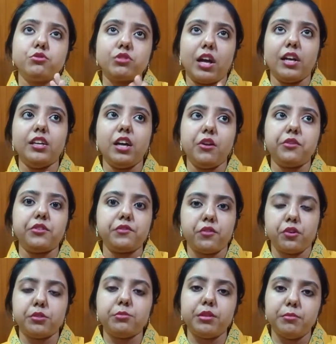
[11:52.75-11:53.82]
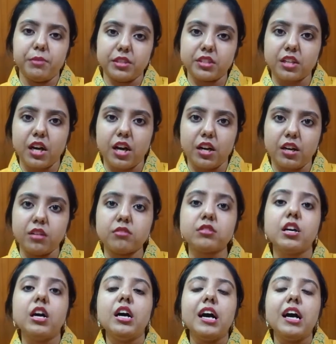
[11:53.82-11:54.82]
try out affordable mascaras,